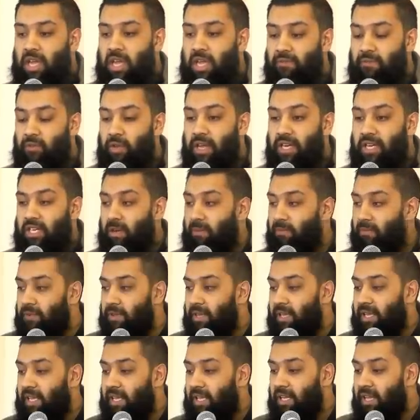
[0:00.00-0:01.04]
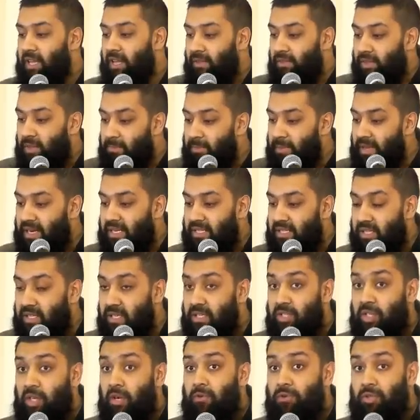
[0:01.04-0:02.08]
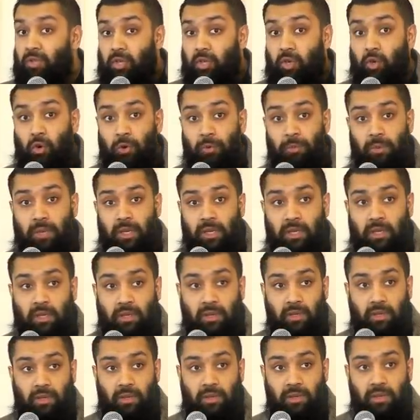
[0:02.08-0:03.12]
If you end up thinking the medicine is going to cure me,